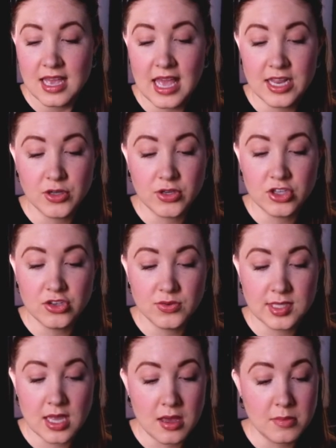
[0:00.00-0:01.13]
and you can use
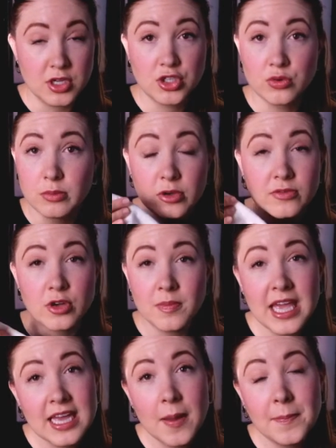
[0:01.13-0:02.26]
them to remove your
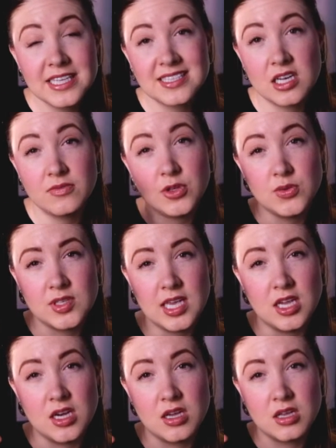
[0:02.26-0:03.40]
makeup instead of
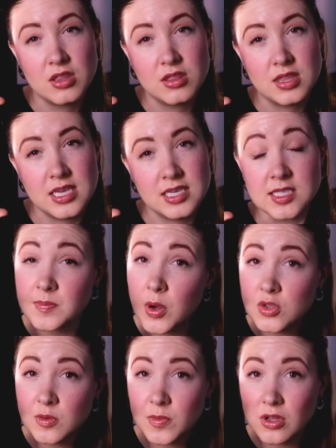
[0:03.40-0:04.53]
using the
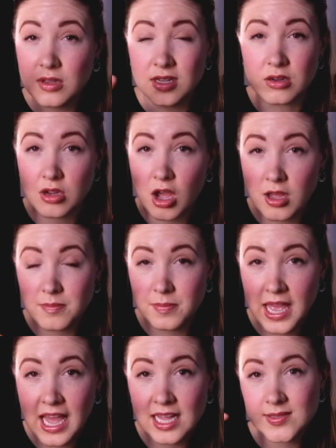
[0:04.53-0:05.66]
disposable little cotton
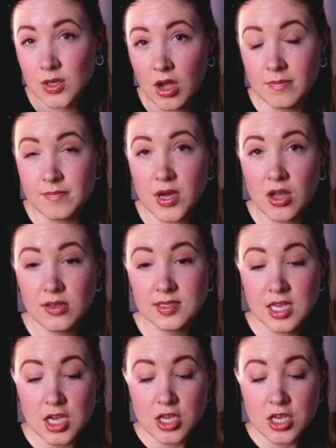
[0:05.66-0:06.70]
pads or cotton balls.